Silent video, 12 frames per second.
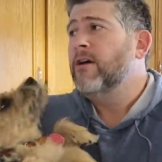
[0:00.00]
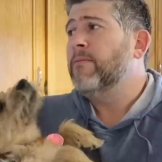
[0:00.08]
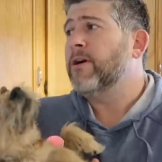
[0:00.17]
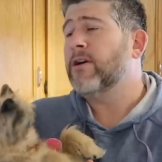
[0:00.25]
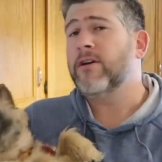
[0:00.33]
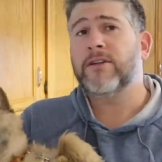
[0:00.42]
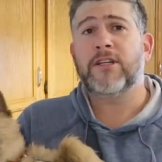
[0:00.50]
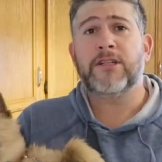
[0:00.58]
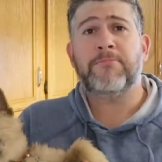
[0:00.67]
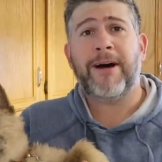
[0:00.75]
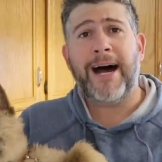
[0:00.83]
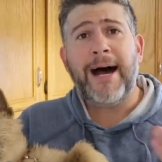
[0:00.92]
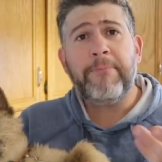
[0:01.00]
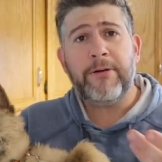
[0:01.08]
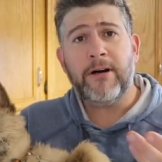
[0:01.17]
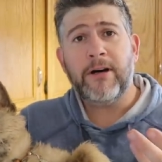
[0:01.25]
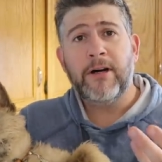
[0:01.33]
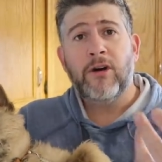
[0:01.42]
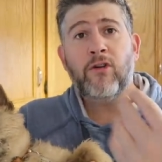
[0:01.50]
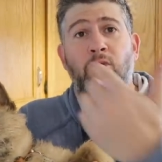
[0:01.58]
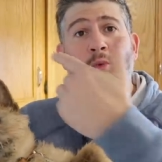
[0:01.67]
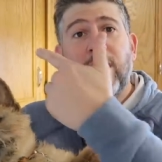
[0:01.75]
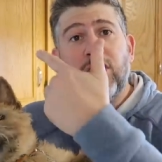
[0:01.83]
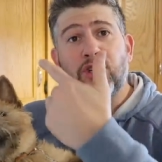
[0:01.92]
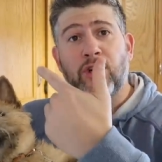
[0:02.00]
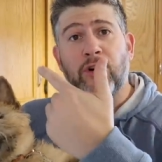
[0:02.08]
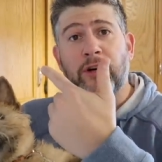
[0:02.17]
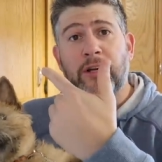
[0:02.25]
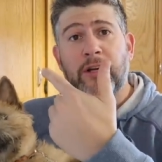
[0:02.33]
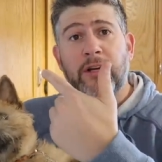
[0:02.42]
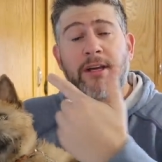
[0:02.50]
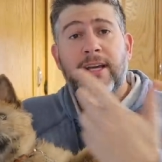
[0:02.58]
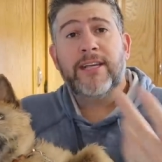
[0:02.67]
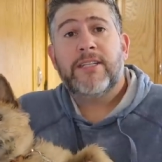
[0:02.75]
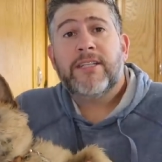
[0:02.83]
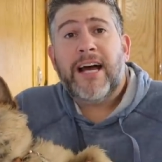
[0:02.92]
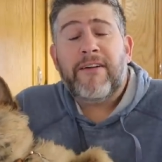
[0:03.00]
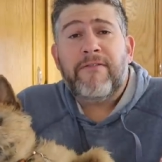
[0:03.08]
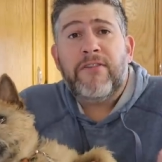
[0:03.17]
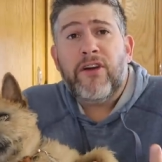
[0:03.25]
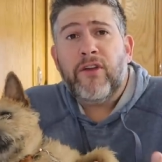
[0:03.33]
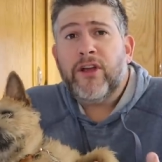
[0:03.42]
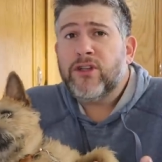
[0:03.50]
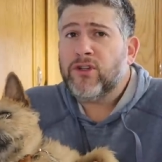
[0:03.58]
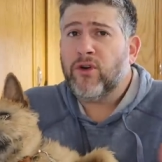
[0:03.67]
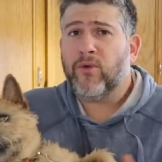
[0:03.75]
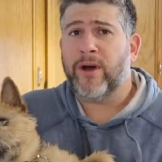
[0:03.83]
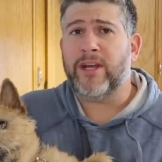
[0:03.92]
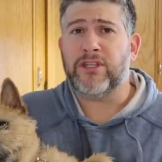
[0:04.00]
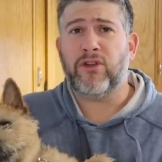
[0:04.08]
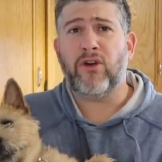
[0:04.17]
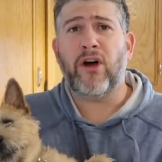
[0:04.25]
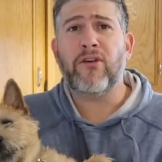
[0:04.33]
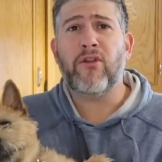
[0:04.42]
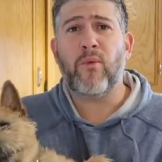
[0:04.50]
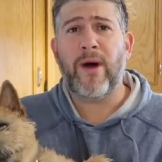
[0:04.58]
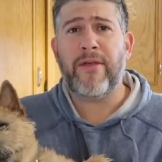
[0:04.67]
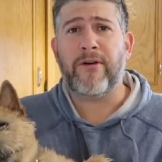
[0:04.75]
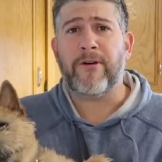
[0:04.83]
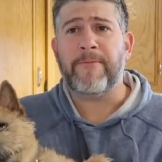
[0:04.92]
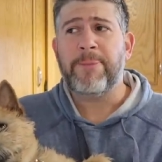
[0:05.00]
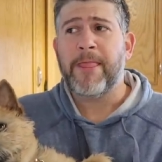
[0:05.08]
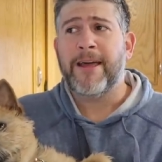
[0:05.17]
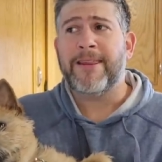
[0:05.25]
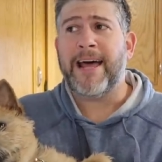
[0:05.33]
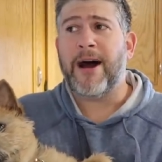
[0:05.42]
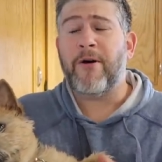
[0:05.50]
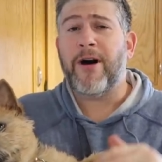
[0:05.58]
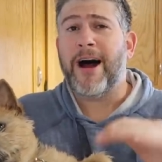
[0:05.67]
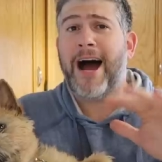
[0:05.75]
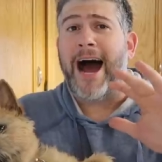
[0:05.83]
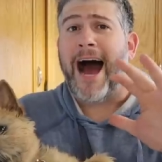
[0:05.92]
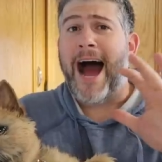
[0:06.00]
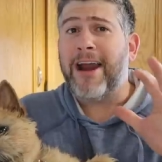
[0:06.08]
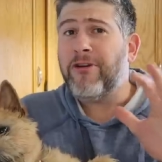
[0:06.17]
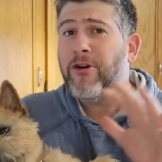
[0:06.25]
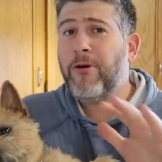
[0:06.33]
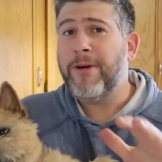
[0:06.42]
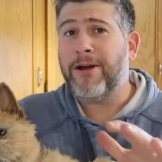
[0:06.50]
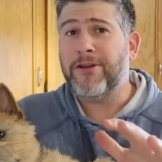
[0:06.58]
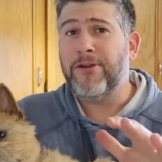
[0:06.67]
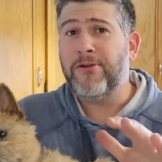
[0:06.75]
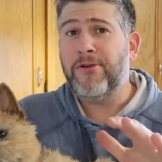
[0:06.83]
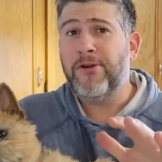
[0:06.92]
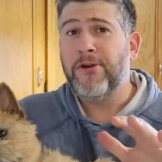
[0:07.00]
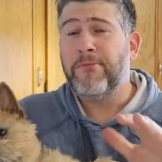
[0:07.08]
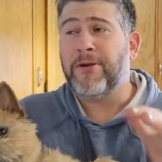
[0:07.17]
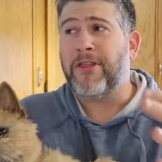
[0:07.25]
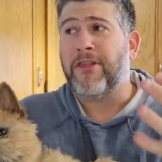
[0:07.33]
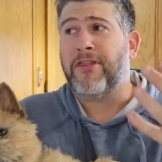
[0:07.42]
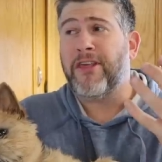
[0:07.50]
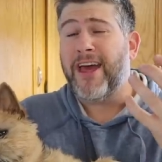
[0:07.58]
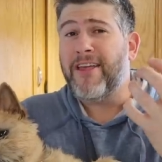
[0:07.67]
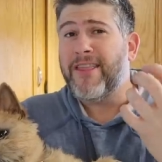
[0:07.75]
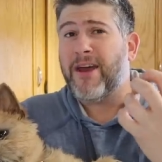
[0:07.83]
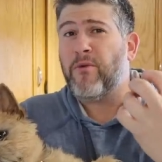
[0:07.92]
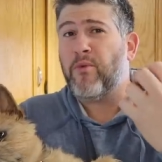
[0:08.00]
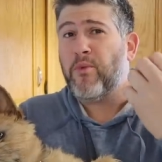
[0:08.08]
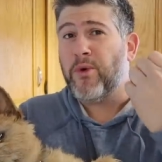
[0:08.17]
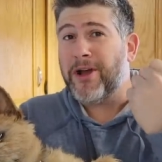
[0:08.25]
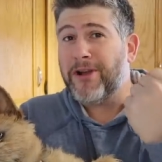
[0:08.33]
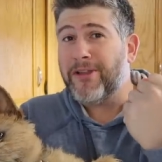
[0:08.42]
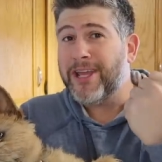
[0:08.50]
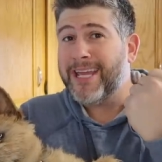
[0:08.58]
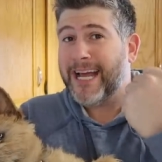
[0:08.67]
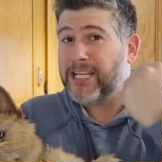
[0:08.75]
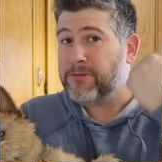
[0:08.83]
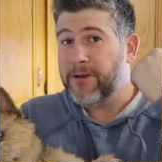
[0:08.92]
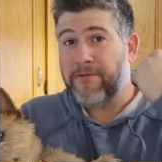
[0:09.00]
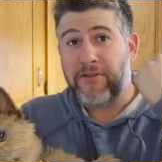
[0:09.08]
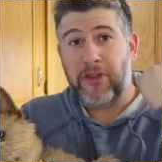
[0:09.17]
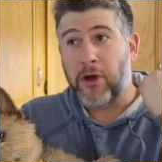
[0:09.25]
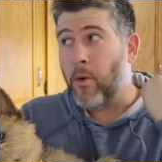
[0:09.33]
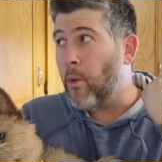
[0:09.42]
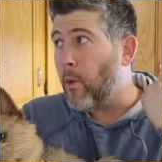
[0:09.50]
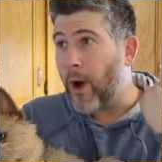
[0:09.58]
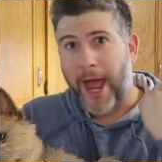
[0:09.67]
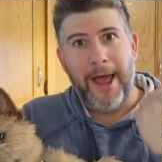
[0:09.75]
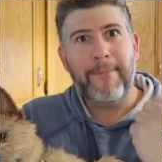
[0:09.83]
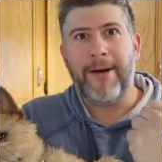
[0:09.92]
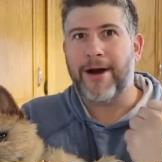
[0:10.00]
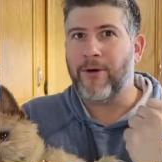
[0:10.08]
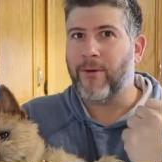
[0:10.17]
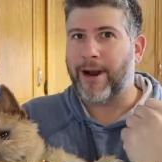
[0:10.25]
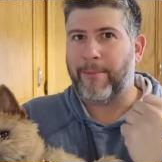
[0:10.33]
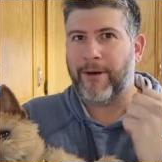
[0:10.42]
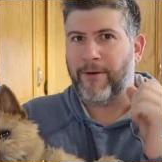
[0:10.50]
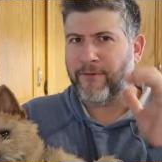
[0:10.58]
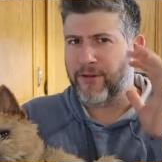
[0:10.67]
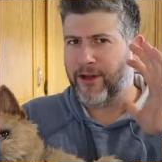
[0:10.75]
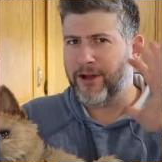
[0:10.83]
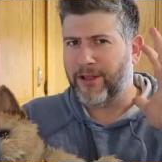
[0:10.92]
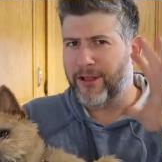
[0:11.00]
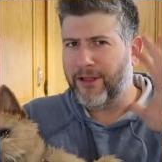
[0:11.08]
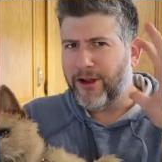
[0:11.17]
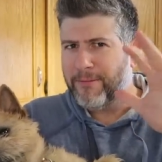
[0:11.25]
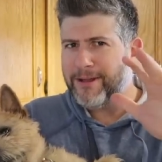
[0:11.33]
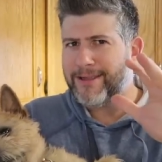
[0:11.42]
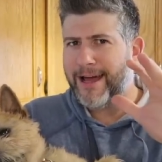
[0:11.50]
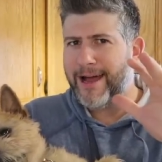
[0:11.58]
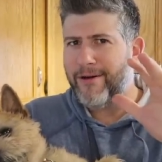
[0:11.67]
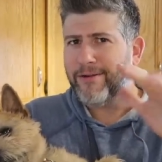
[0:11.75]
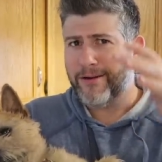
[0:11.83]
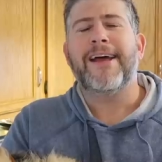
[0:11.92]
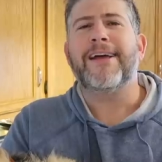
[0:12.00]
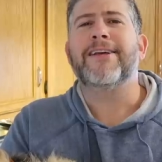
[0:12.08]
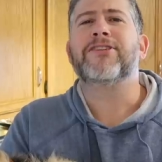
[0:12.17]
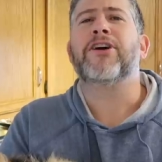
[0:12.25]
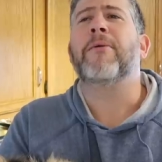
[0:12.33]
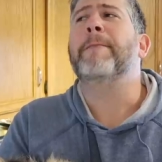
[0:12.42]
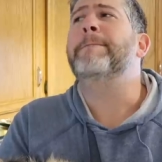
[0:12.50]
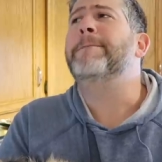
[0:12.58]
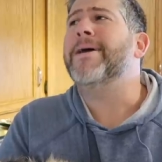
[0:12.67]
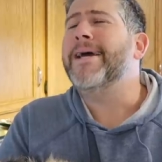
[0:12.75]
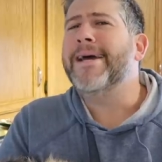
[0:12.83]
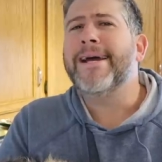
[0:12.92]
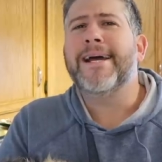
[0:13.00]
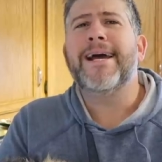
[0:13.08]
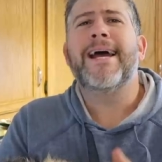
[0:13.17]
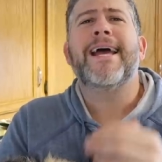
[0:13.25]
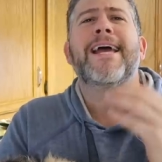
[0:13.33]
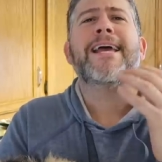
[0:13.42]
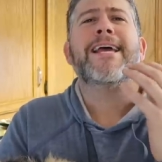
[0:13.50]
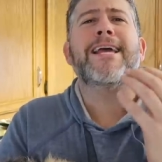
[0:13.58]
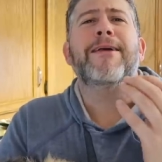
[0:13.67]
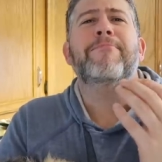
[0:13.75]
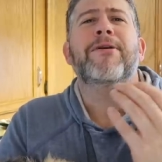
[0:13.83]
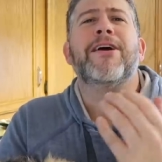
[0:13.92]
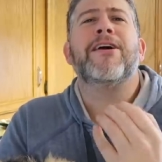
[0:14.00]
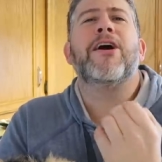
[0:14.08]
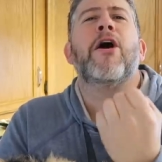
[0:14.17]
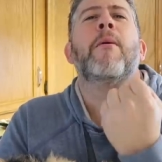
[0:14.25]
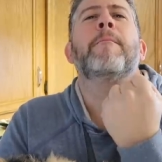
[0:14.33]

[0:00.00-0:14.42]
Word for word: because his papa, Richard, is not feeling so great. He's a little under the weather. Now, I don't know about you, but the thing that really gets me feeling way better when I'm feeling a little bit down is a big heaping